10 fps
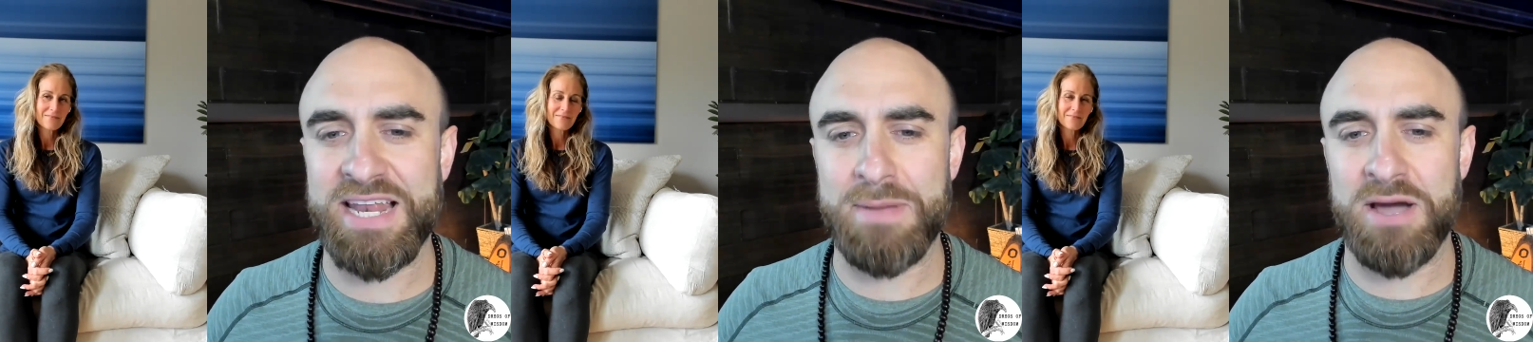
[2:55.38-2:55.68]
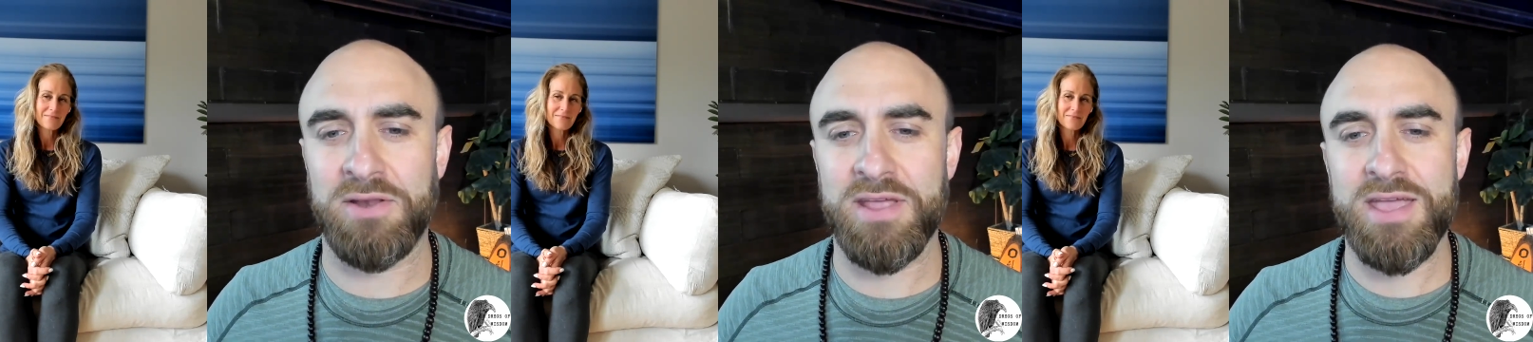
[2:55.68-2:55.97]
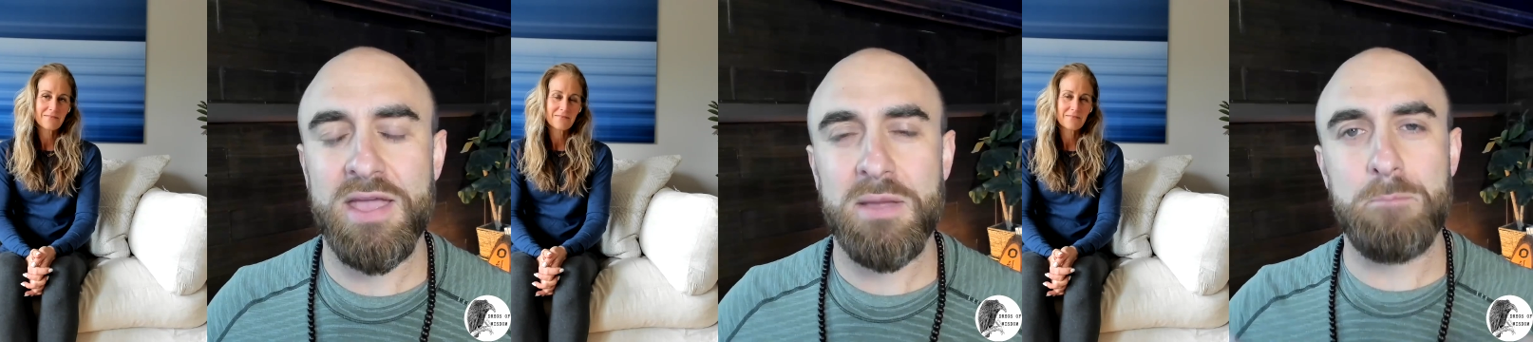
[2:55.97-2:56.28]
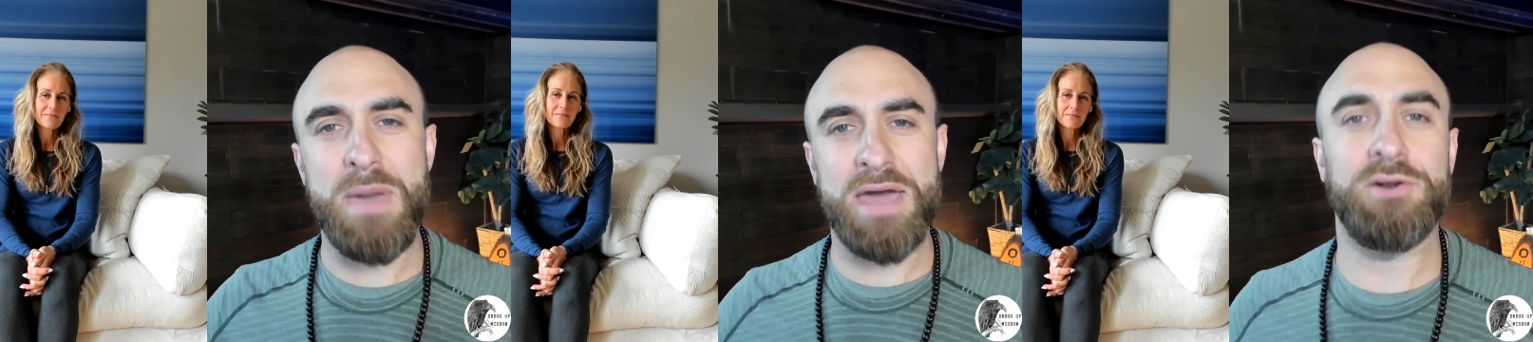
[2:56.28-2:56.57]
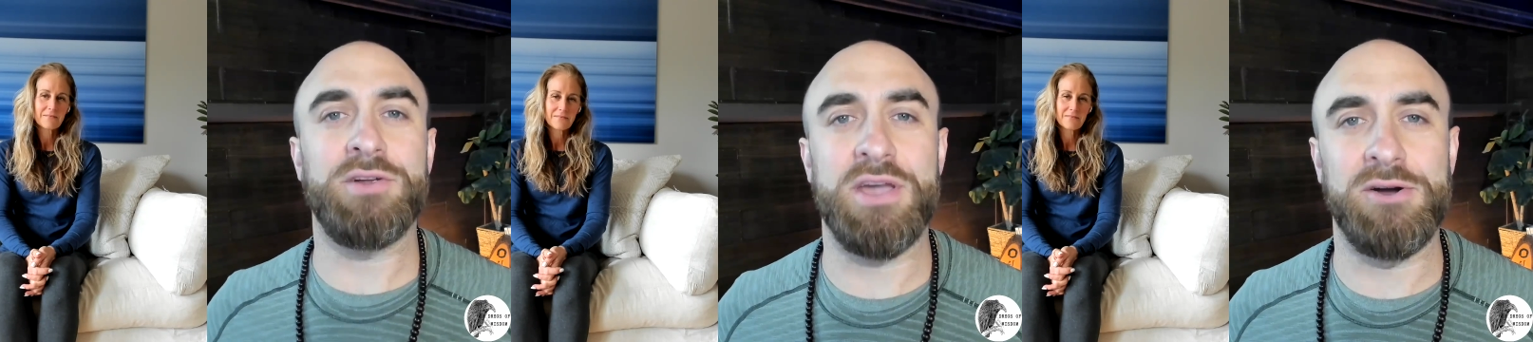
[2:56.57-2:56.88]
Speaker 1: about
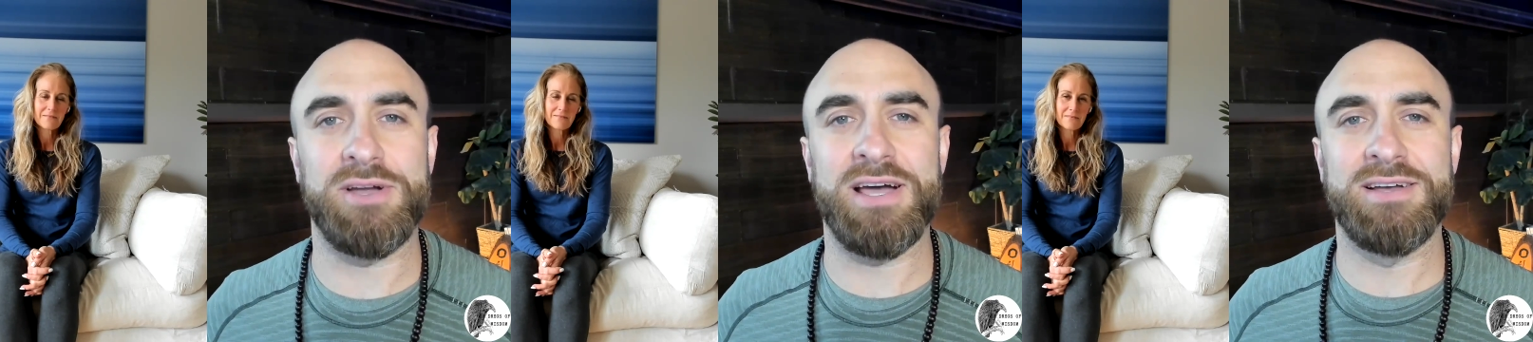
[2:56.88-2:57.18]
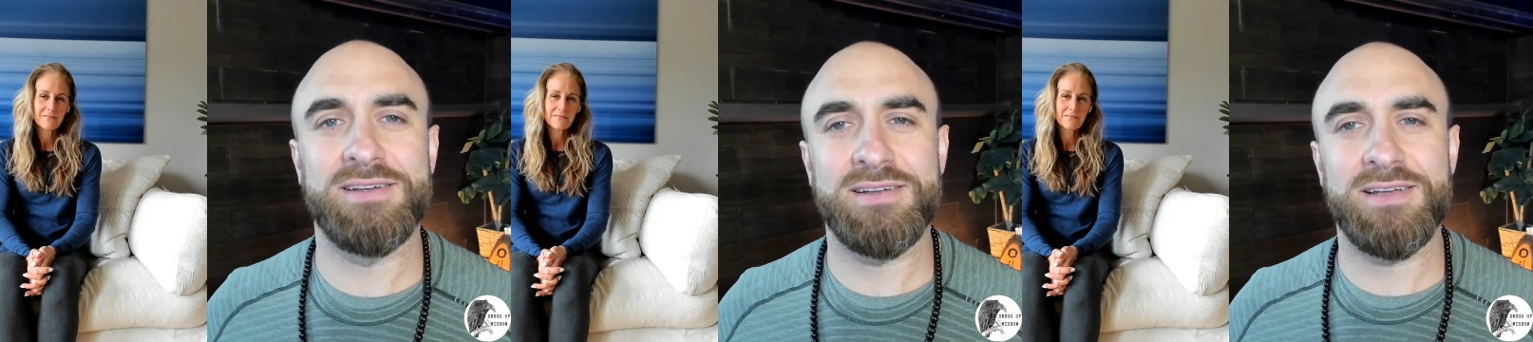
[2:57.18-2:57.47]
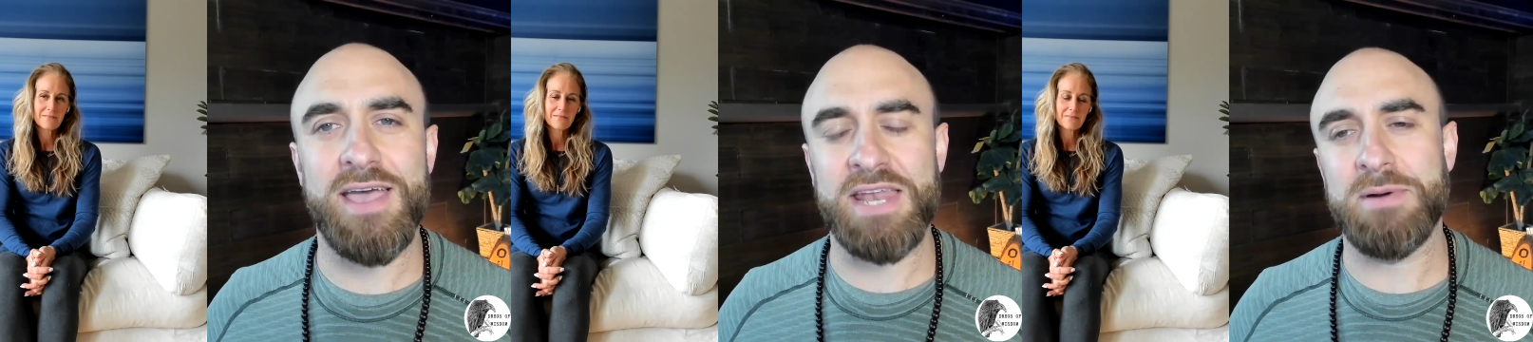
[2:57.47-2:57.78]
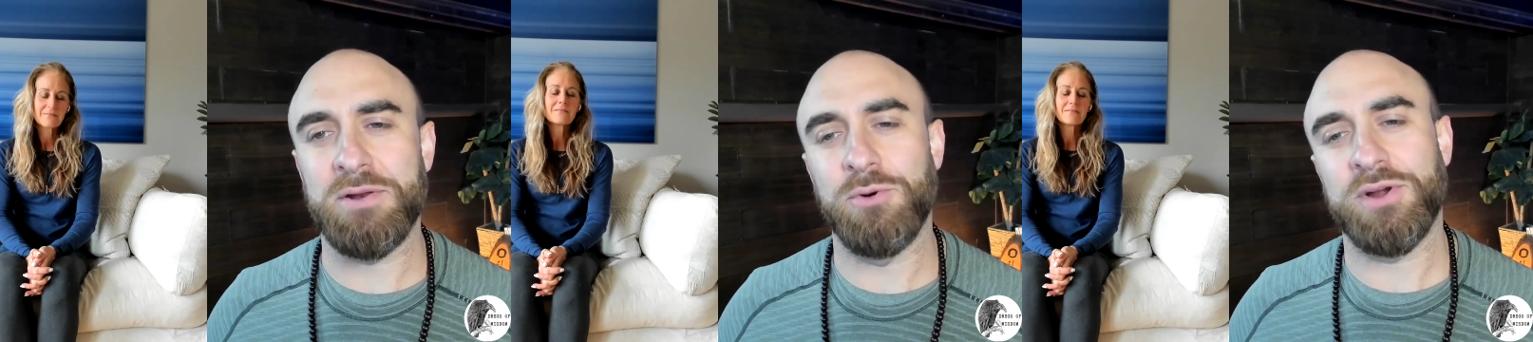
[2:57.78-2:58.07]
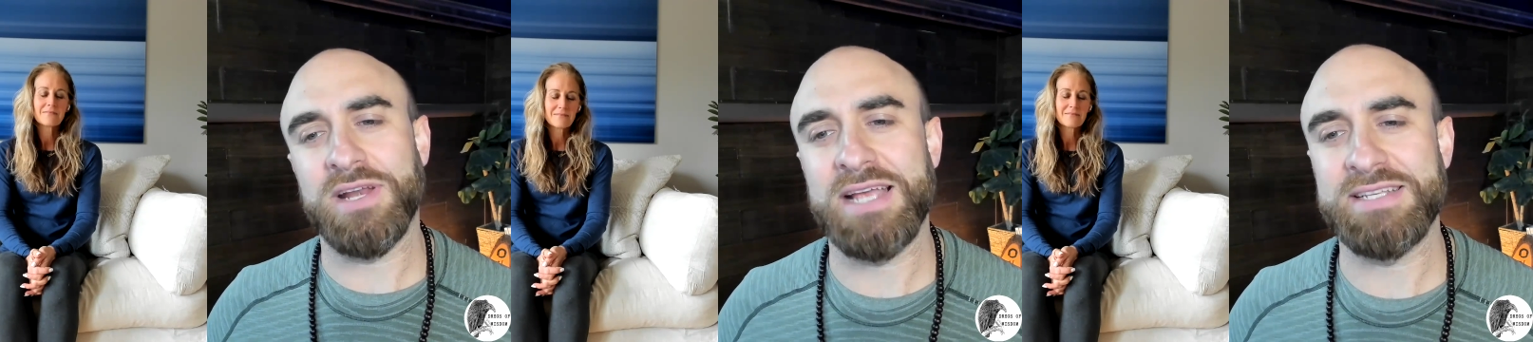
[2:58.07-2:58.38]
better yoga and about
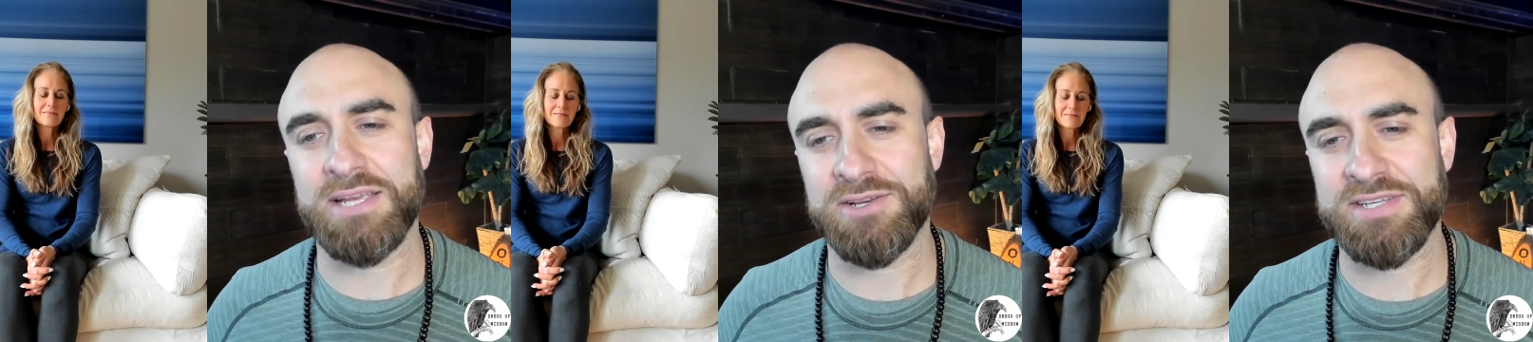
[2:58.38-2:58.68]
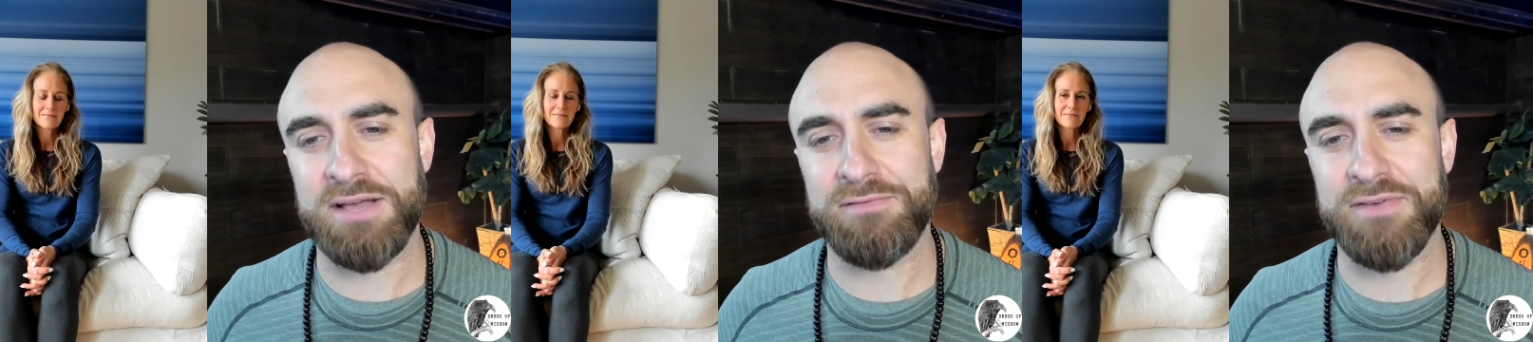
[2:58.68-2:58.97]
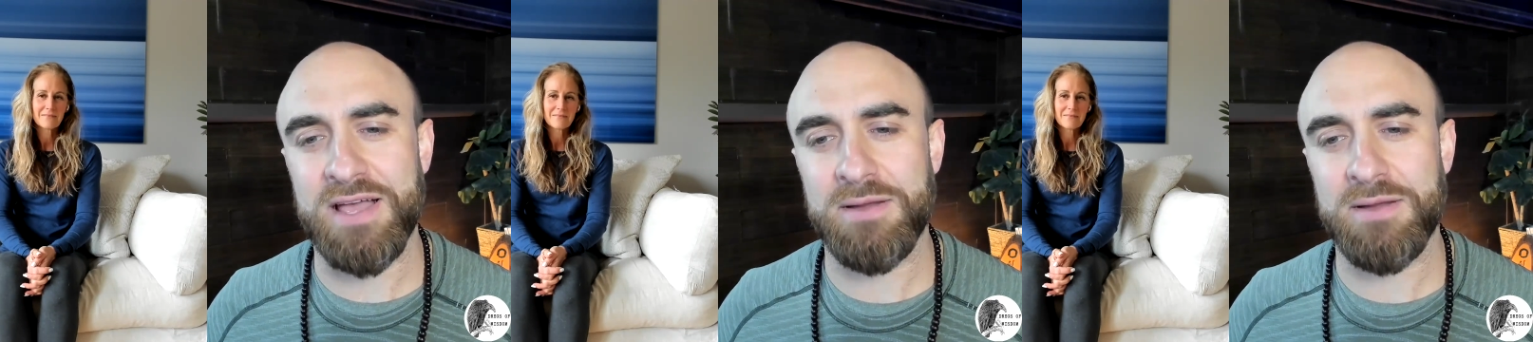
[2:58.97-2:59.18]
organizing yourself.